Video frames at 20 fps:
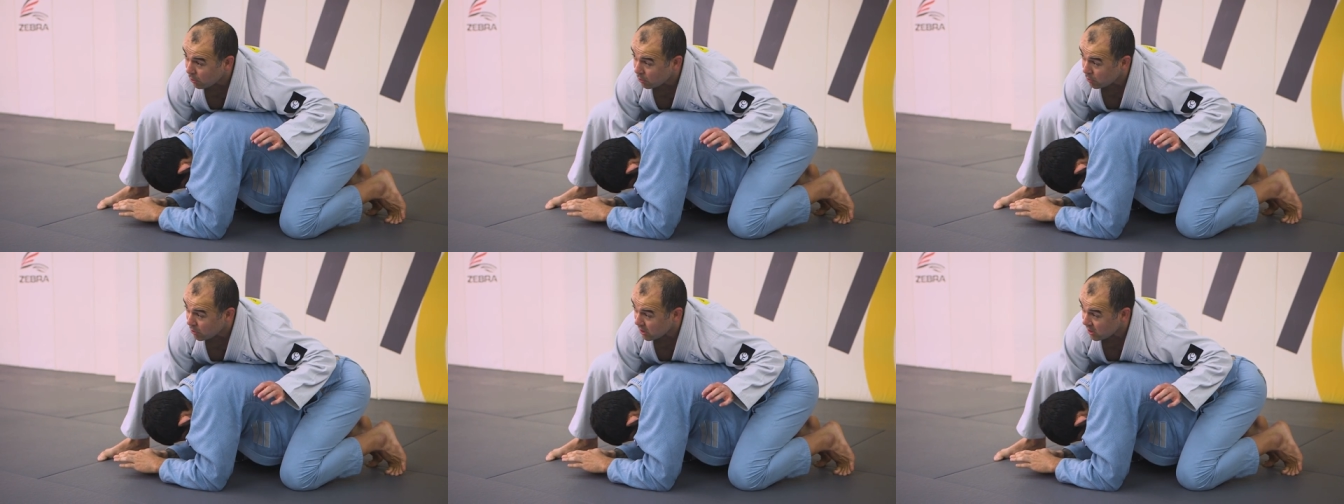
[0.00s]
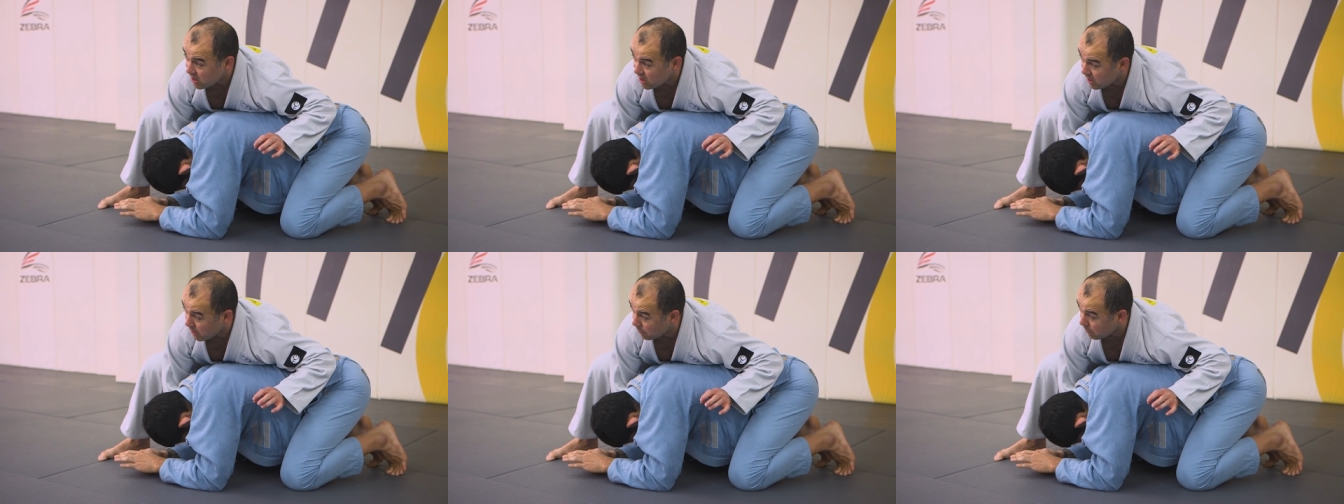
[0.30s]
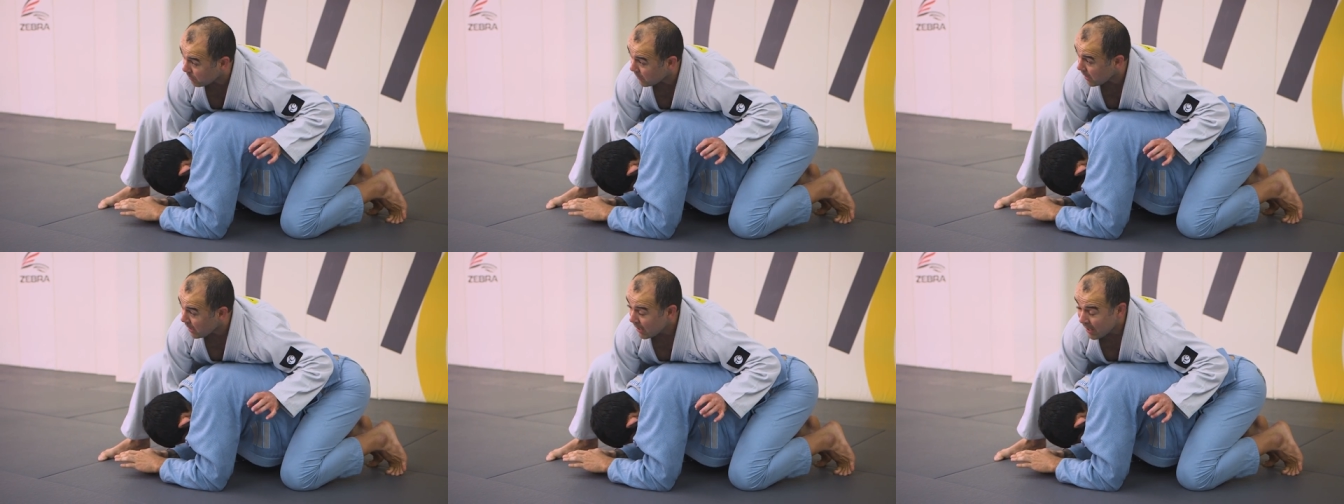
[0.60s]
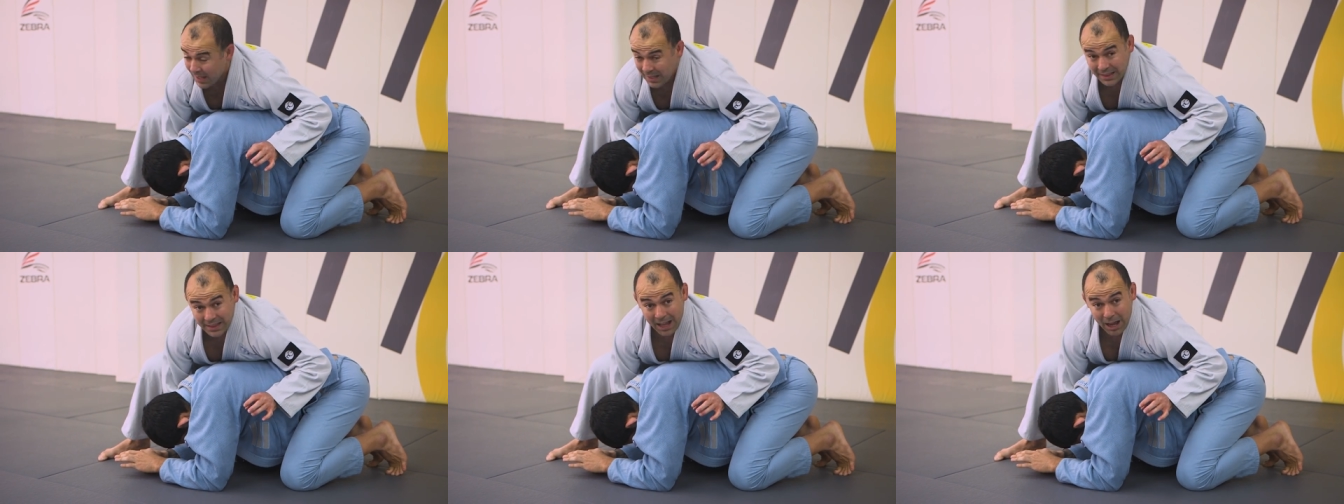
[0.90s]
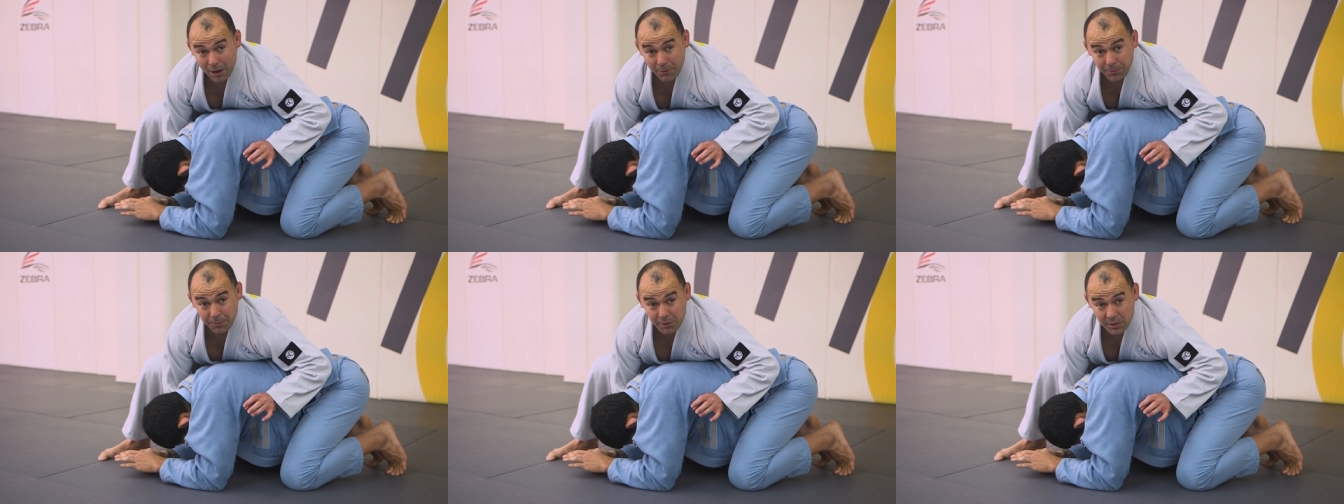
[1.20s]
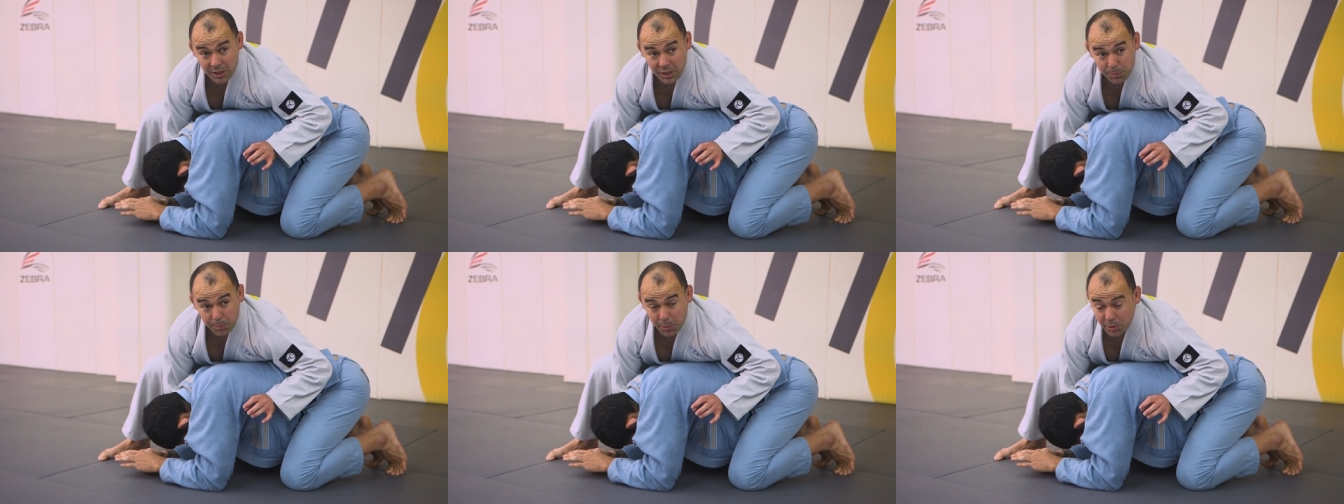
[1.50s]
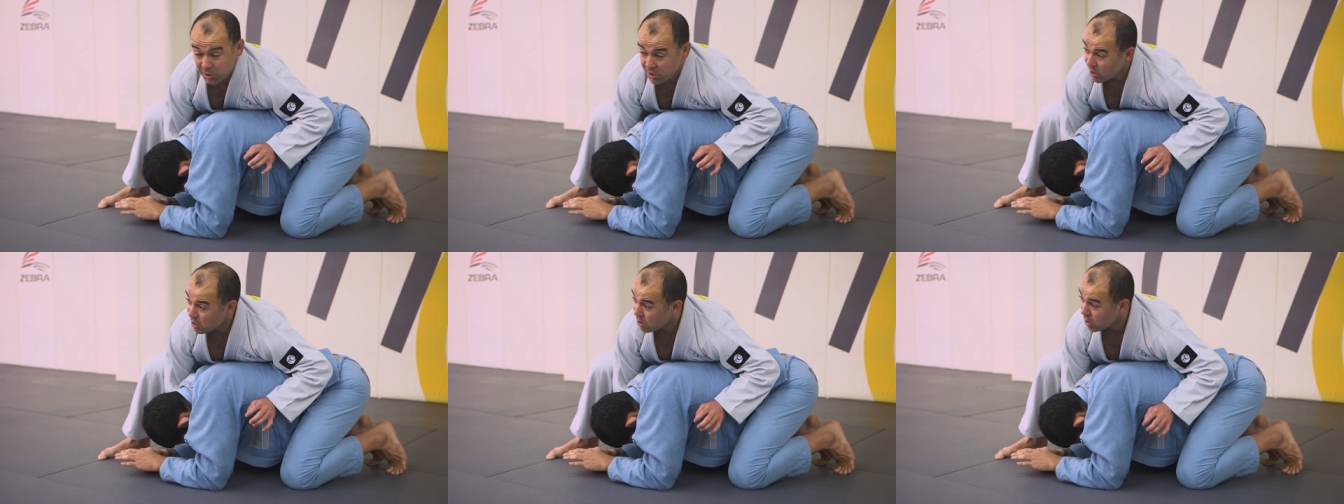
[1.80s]
close to his chin. Now from this
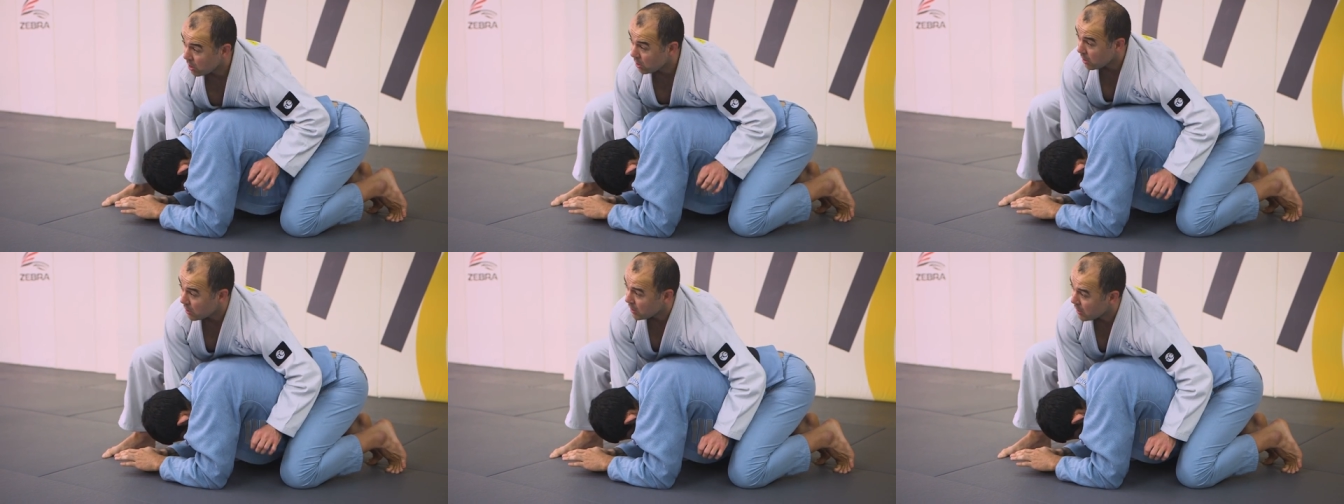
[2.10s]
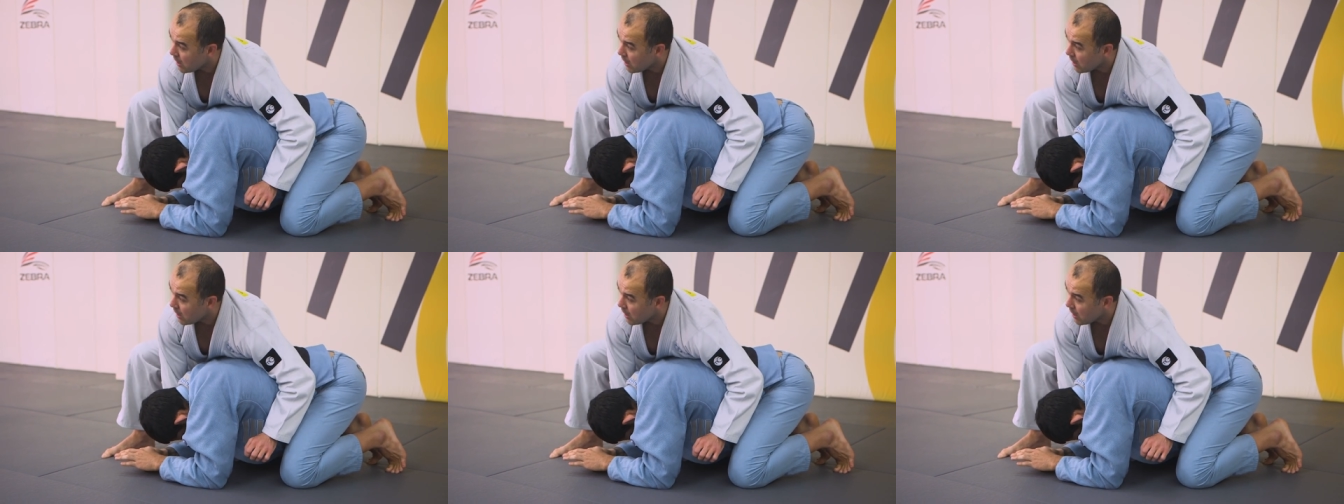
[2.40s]
position,